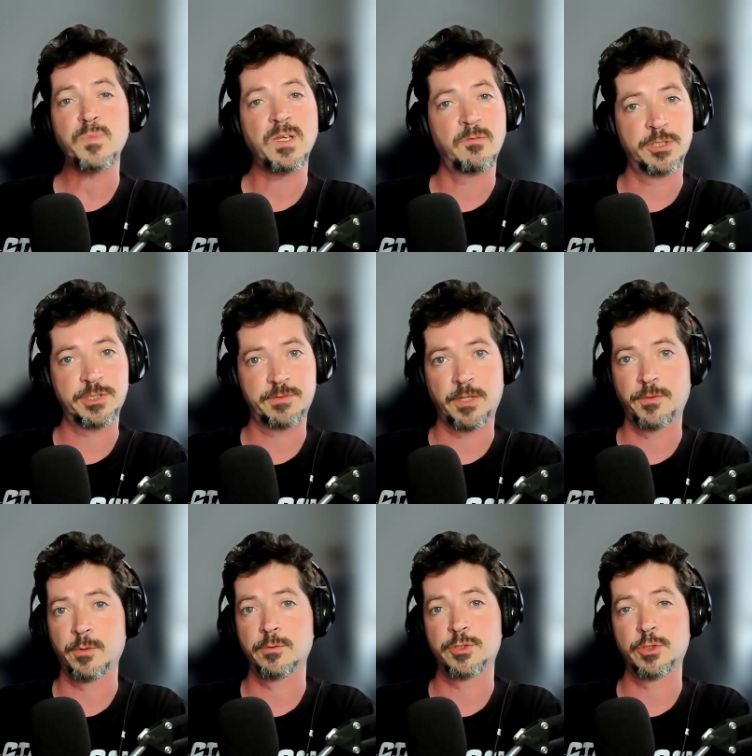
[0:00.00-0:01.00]
which
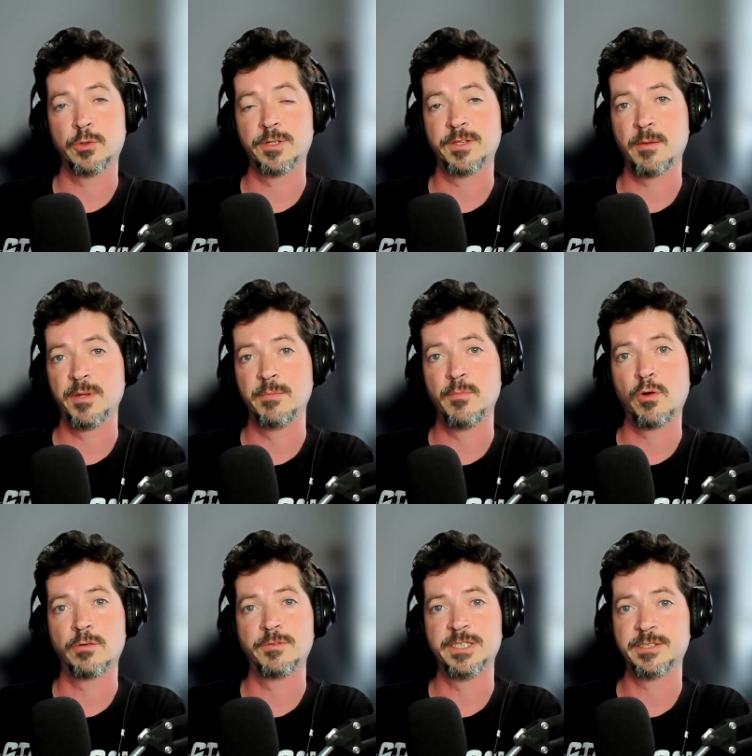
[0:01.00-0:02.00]
I'm sure there'll be
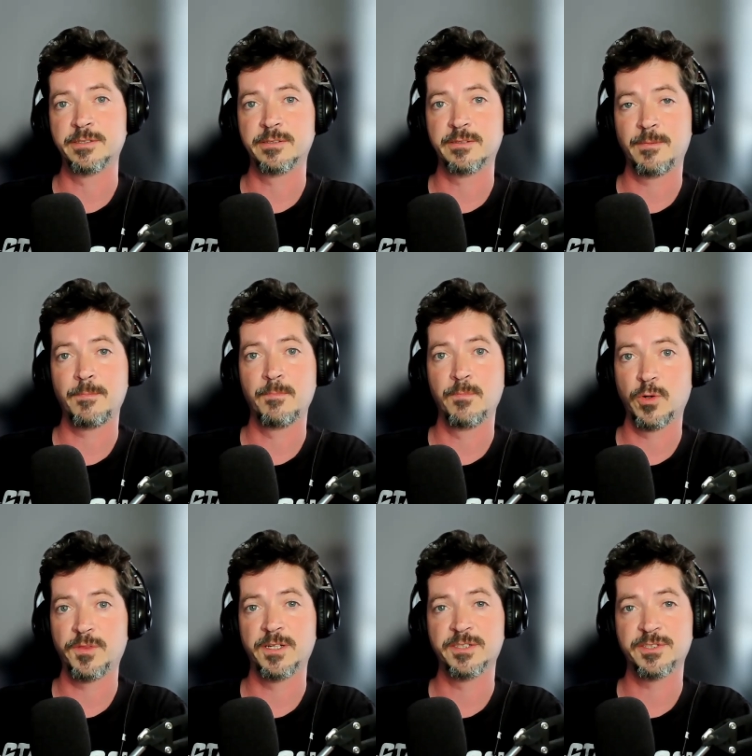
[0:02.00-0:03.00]
more
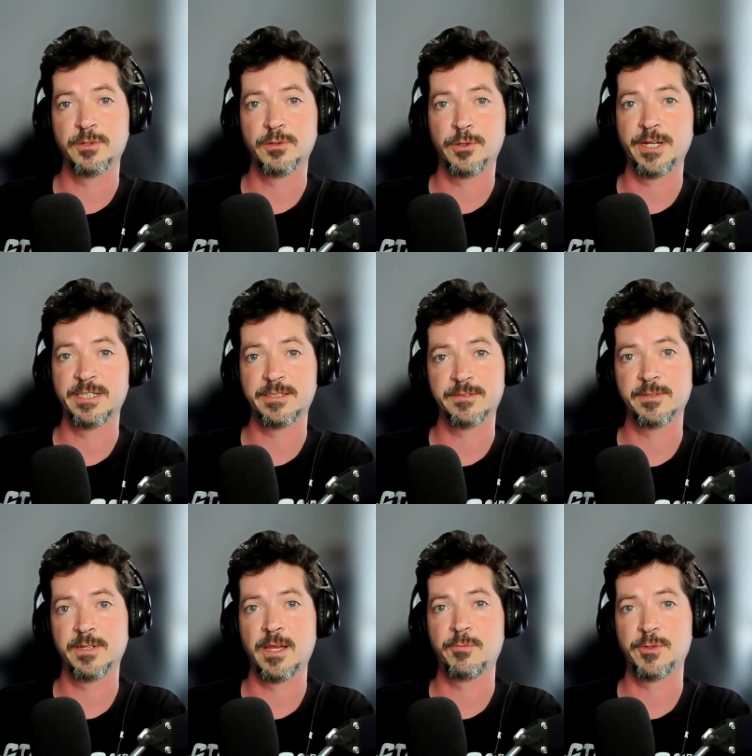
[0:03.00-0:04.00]
things to learn as
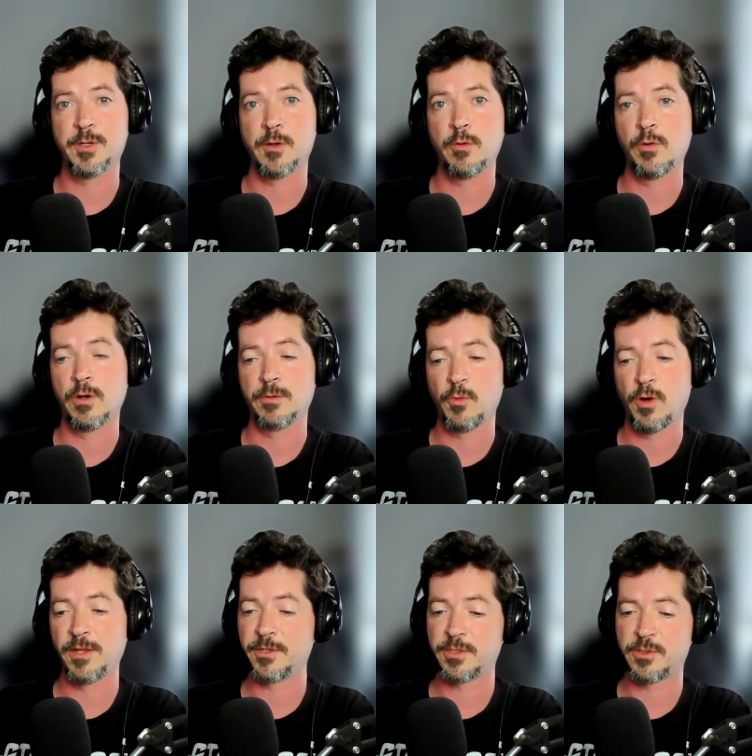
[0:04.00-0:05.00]
we go on
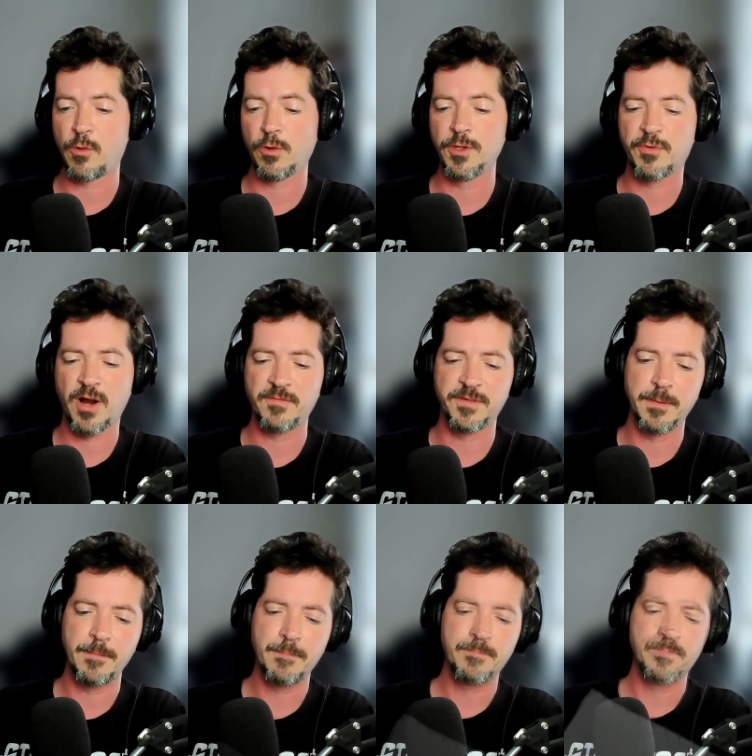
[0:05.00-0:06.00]
why they call the
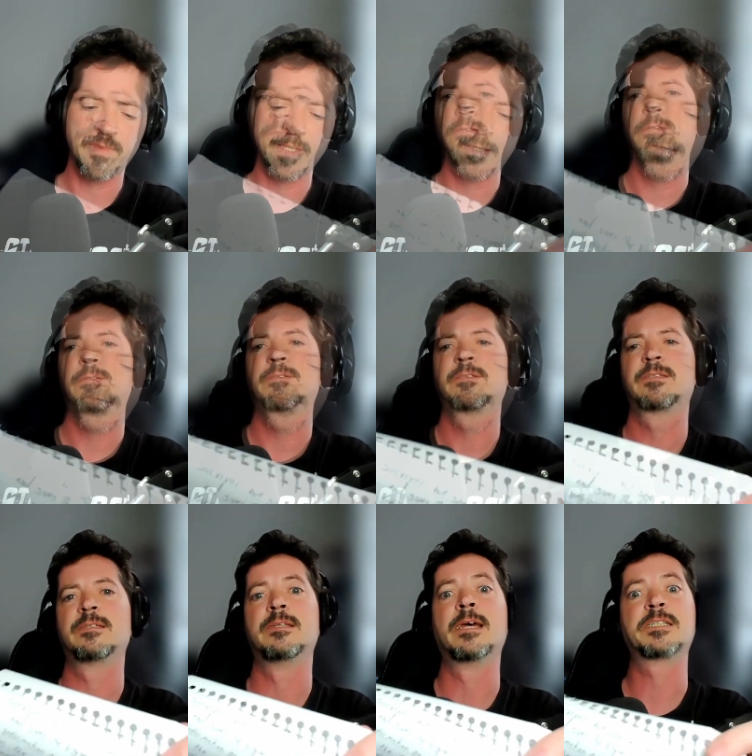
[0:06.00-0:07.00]
Prophet.
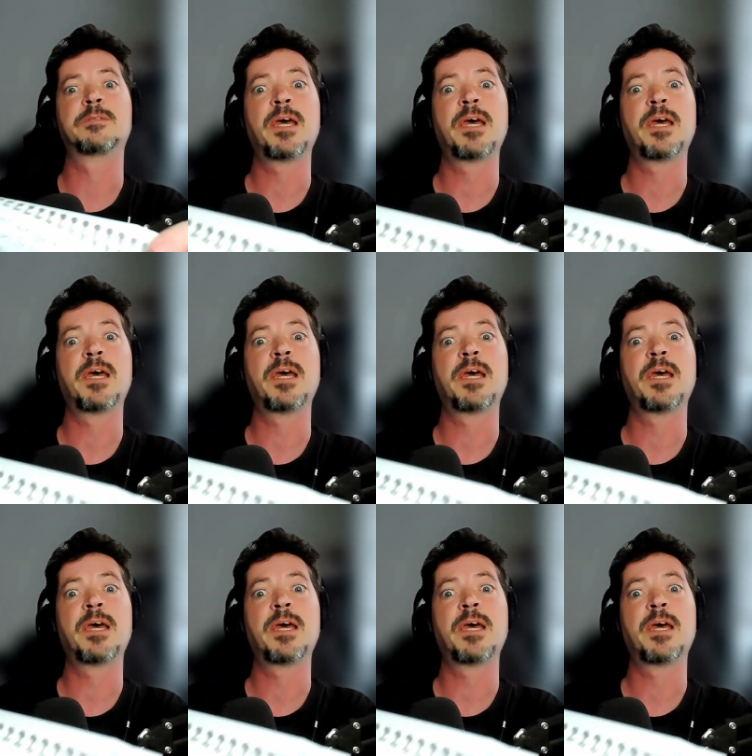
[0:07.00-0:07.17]
Next